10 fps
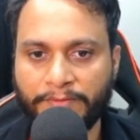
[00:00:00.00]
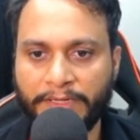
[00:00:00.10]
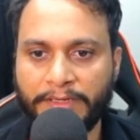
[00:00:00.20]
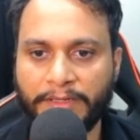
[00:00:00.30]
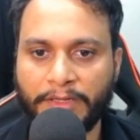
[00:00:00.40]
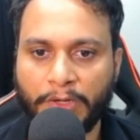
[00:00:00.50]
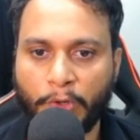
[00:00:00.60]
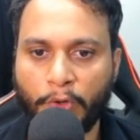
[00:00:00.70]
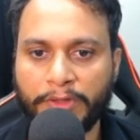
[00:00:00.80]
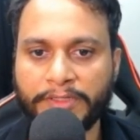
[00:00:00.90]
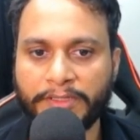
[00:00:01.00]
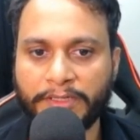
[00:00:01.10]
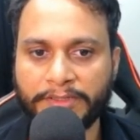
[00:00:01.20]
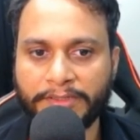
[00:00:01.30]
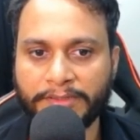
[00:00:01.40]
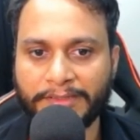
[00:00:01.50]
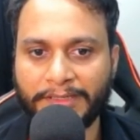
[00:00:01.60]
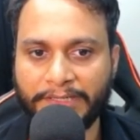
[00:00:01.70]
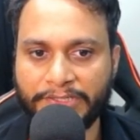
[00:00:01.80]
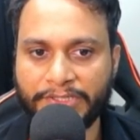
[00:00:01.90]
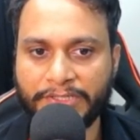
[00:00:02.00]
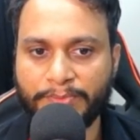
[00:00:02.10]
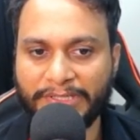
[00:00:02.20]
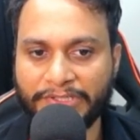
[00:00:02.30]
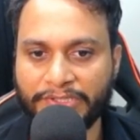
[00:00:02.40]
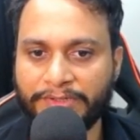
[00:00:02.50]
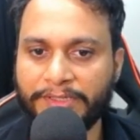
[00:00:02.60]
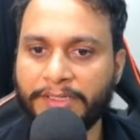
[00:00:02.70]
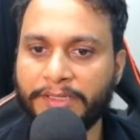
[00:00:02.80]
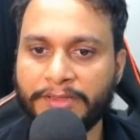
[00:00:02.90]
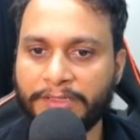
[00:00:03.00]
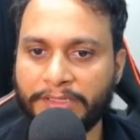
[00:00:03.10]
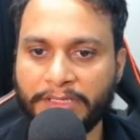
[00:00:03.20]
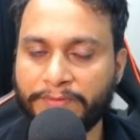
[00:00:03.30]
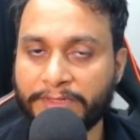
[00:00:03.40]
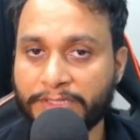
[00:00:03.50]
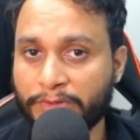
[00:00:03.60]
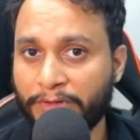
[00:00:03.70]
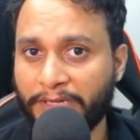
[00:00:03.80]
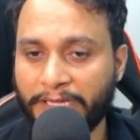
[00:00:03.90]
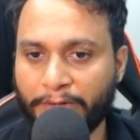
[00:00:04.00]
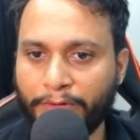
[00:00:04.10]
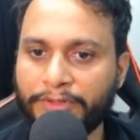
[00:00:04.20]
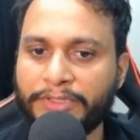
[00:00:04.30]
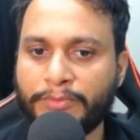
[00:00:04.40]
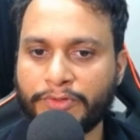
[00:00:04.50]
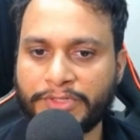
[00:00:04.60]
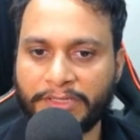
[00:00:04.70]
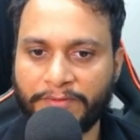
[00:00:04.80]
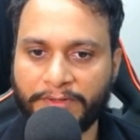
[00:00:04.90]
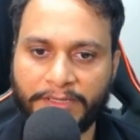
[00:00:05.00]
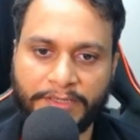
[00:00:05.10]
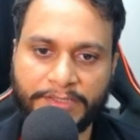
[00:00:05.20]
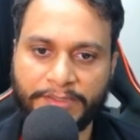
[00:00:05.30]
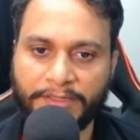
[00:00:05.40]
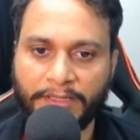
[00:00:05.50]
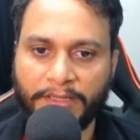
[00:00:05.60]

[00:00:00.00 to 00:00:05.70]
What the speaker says: Fine. All the other digits being generated in the DFS call are not the most significant digit.